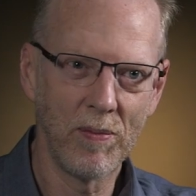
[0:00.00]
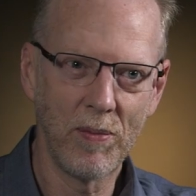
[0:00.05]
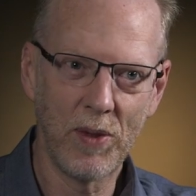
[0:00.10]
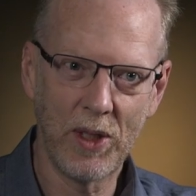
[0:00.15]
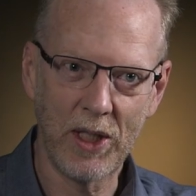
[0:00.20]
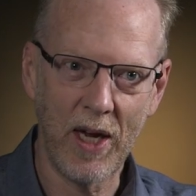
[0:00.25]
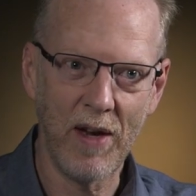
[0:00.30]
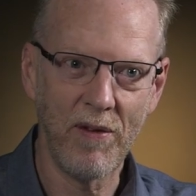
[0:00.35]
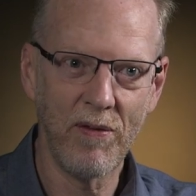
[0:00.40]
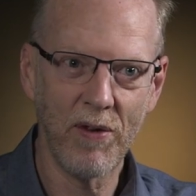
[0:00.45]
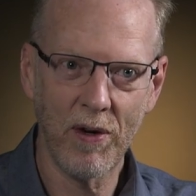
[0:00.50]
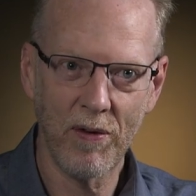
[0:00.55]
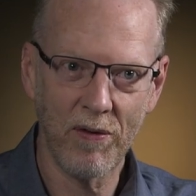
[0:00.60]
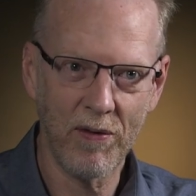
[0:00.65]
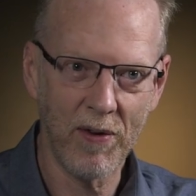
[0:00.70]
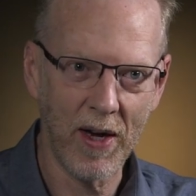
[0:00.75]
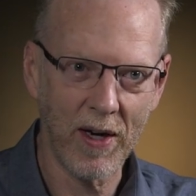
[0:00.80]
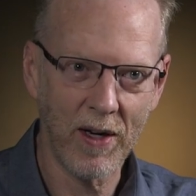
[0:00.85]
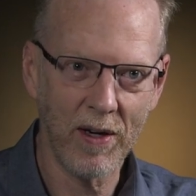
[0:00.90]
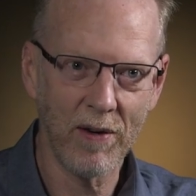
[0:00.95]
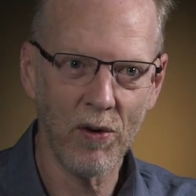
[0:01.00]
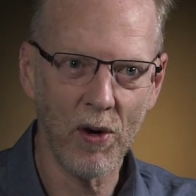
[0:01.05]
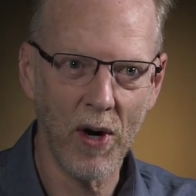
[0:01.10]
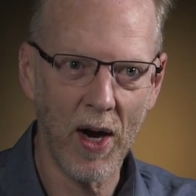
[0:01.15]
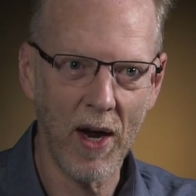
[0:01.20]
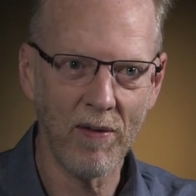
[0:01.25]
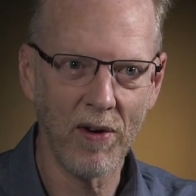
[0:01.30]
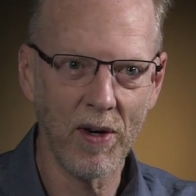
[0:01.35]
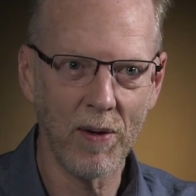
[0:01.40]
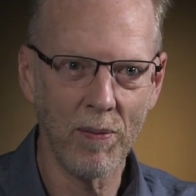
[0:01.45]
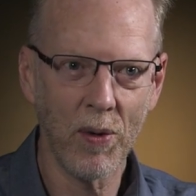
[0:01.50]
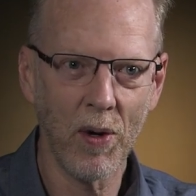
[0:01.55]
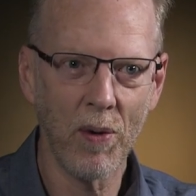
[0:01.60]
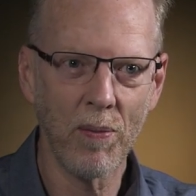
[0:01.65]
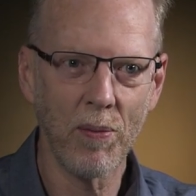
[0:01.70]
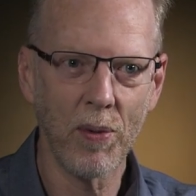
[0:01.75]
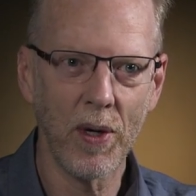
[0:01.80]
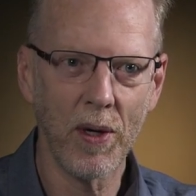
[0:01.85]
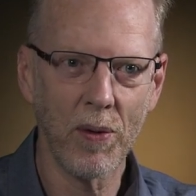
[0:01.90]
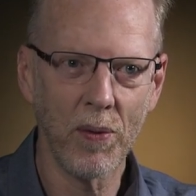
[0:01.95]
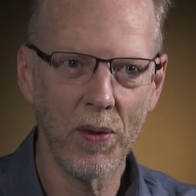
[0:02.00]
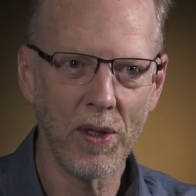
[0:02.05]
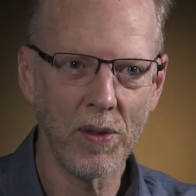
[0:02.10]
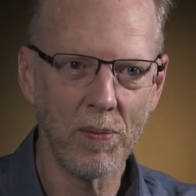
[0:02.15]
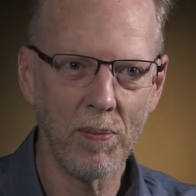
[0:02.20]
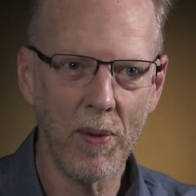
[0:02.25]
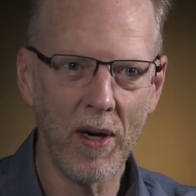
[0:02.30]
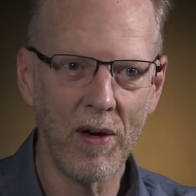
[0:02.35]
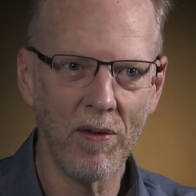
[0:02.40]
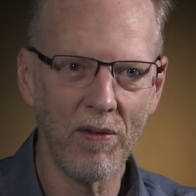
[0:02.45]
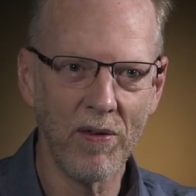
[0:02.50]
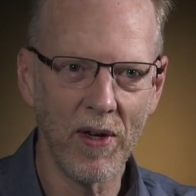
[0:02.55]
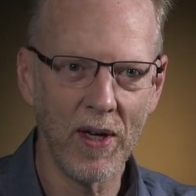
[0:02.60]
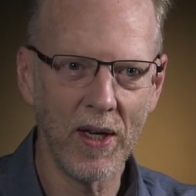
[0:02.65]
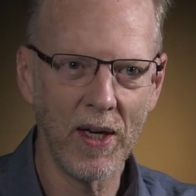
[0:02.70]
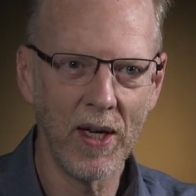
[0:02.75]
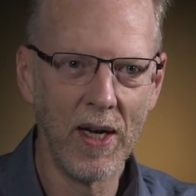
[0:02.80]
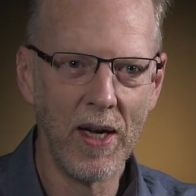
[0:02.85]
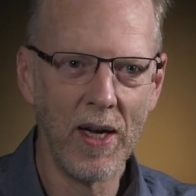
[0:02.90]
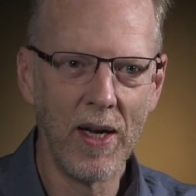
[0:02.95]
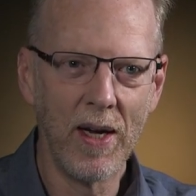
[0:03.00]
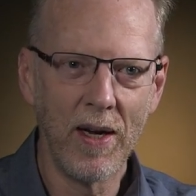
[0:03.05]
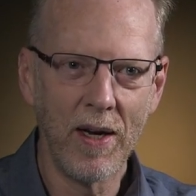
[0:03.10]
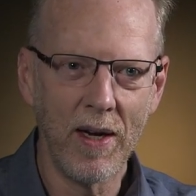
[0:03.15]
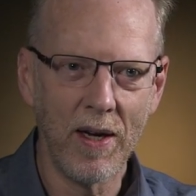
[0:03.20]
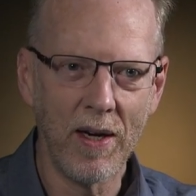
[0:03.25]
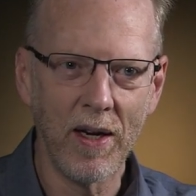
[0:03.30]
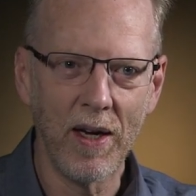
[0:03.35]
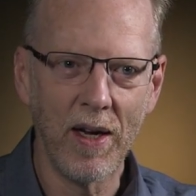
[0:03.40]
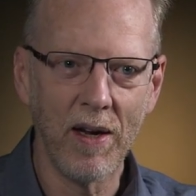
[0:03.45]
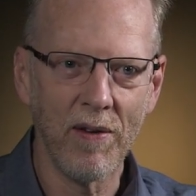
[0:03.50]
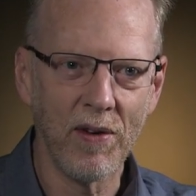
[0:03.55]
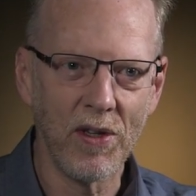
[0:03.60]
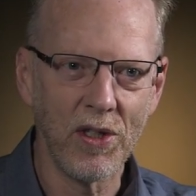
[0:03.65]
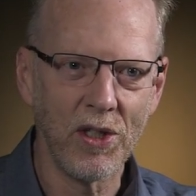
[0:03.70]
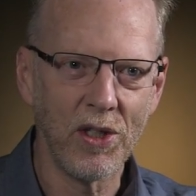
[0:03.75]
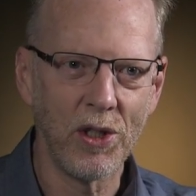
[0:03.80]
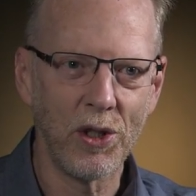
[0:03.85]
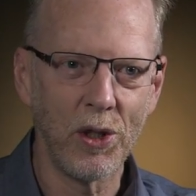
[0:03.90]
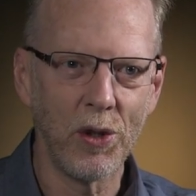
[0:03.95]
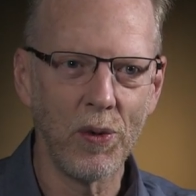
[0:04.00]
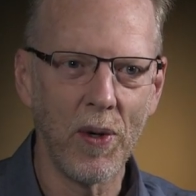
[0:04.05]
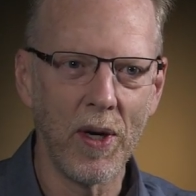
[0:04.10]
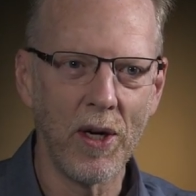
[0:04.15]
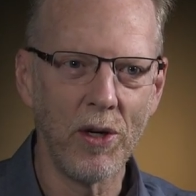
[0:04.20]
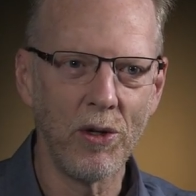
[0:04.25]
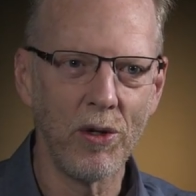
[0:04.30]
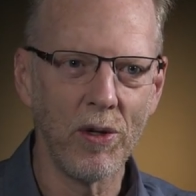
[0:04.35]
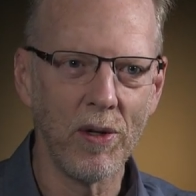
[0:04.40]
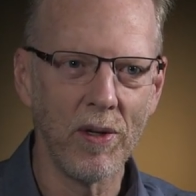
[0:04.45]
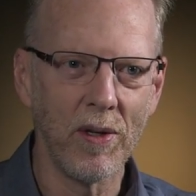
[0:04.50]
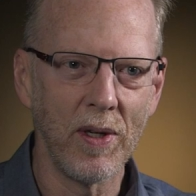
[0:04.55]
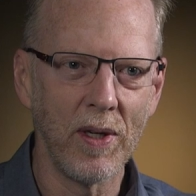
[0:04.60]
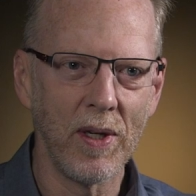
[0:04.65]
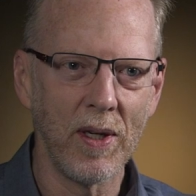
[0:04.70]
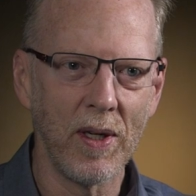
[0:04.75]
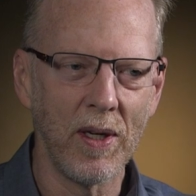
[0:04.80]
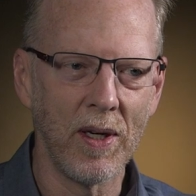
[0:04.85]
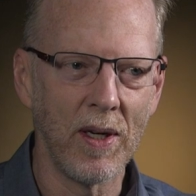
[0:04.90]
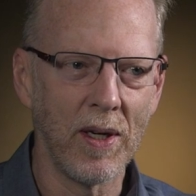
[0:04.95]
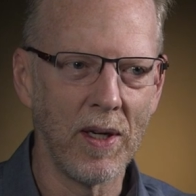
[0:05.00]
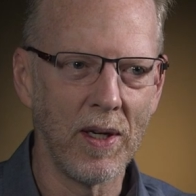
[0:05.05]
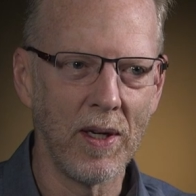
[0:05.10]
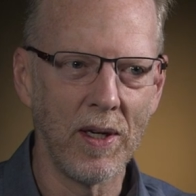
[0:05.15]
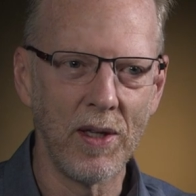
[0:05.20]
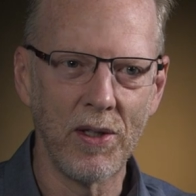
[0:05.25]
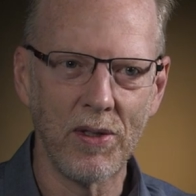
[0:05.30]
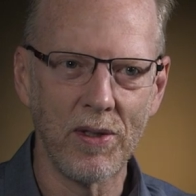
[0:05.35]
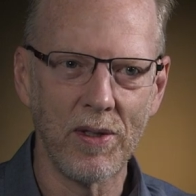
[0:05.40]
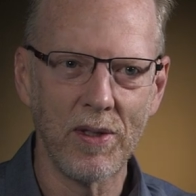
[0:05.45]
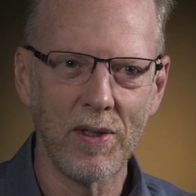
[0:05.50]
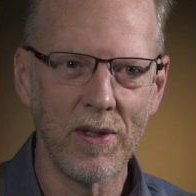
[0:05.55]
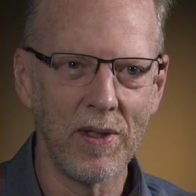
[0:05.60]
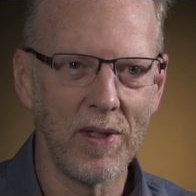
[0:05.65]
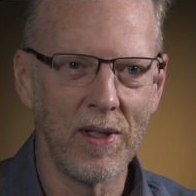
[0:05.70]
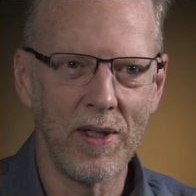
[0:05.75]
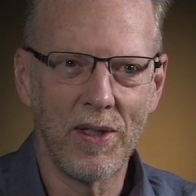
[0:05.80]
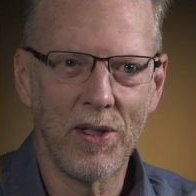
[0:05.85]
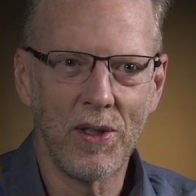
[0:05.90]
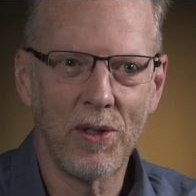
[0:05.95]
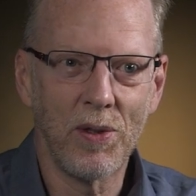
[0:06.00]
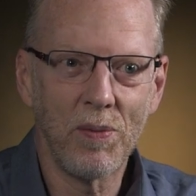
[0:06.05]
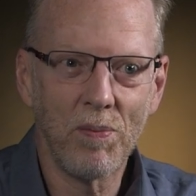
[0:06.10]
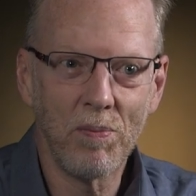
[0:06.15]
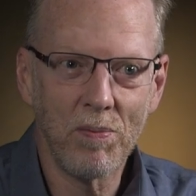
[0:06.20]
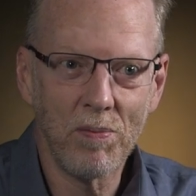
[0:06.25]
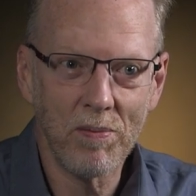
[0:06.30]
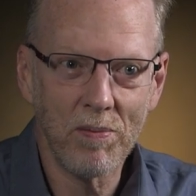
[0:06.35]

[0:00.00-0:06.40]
safe and effective or have an appropriate risk benefit in a given situation uh, is is